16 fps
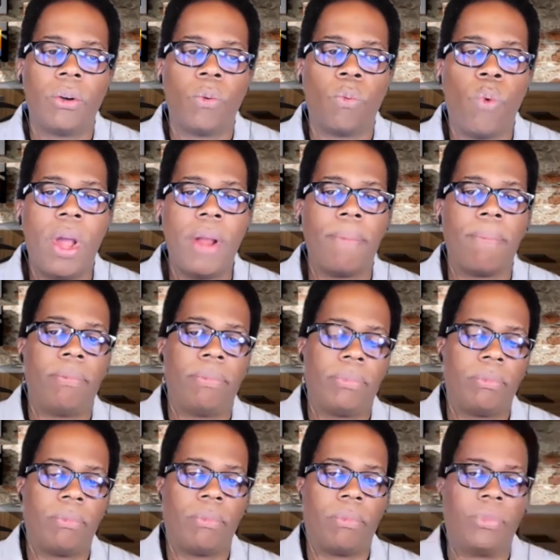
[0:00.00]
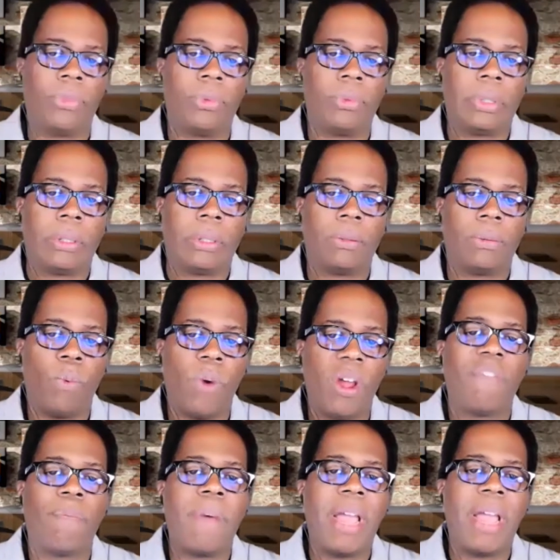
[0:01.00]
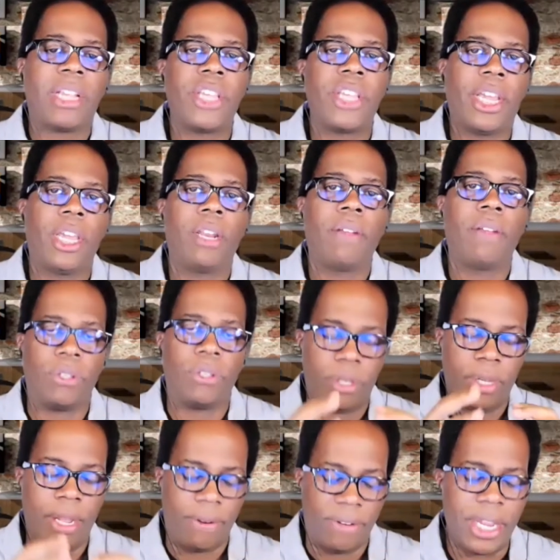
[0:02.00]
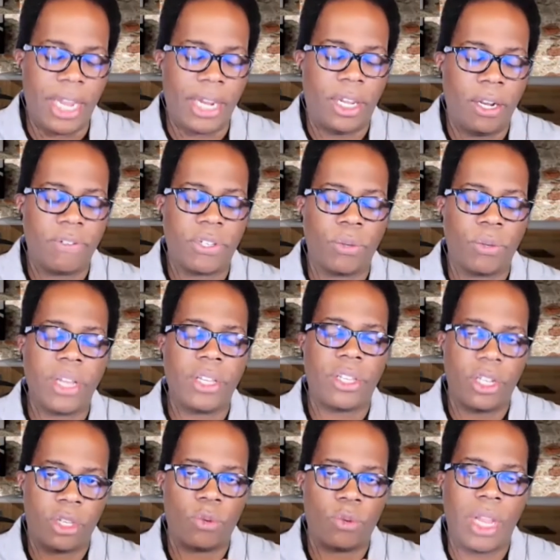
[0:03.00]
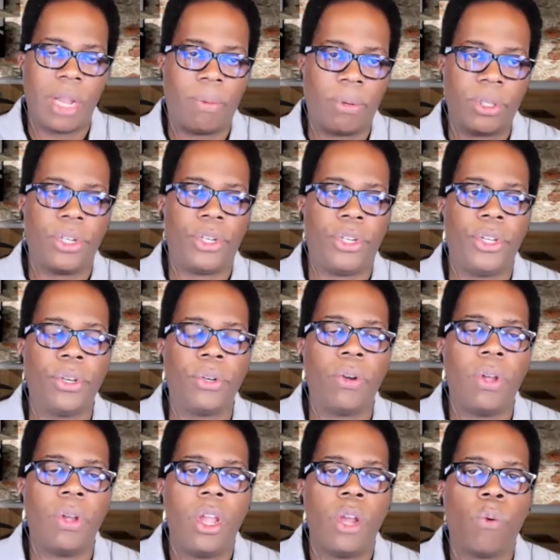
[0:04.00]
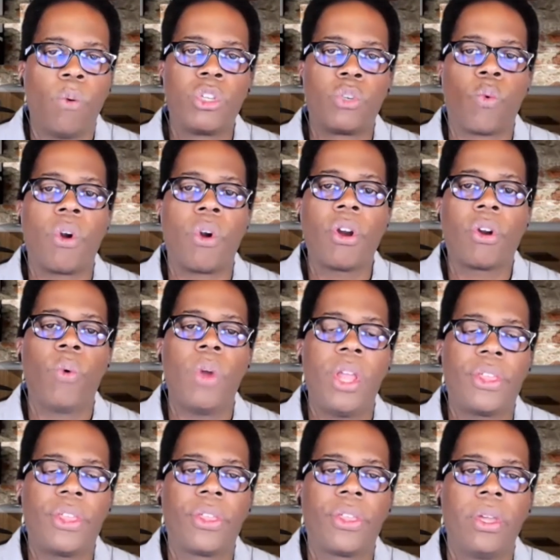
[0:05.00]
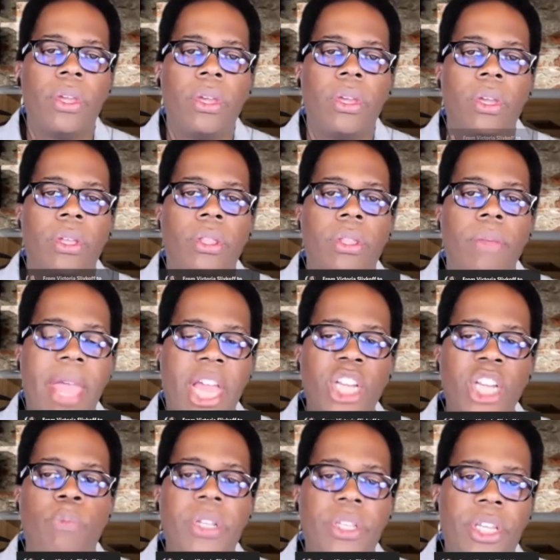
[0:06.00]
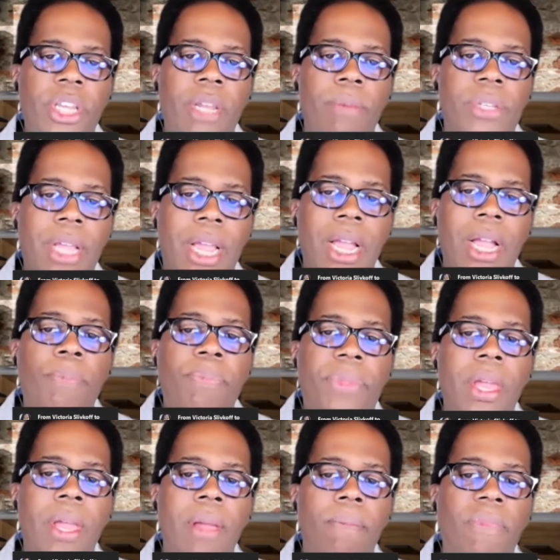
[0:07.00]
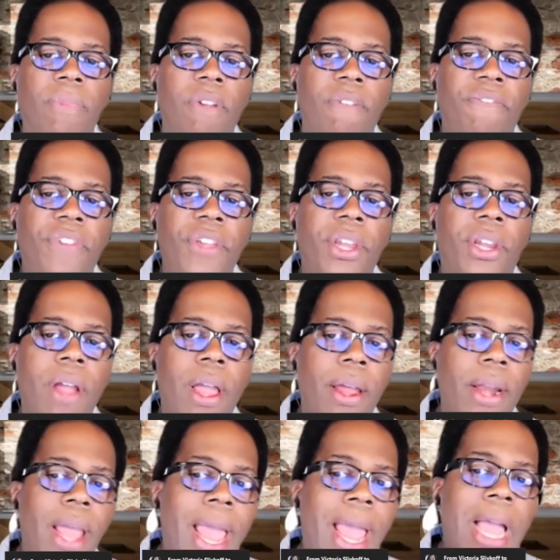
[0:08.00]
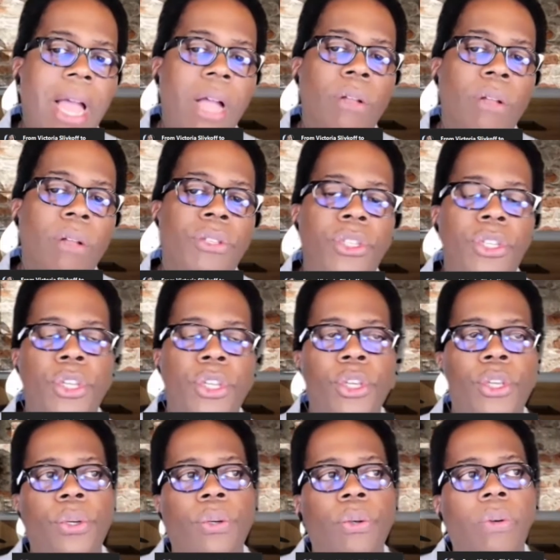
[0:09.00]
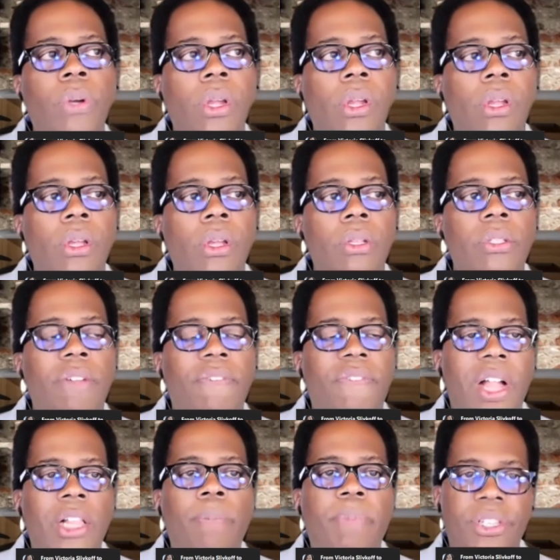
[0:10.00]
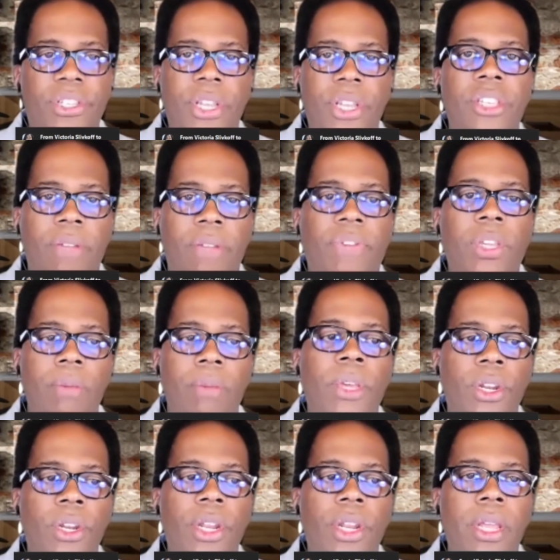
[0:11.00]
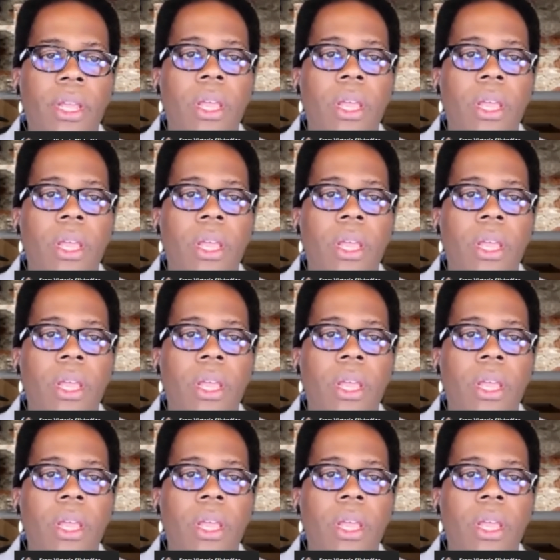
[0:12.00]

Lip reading: what one of my executives in residence was able to do was work with the management team to help them figure out how to develop a sense of community,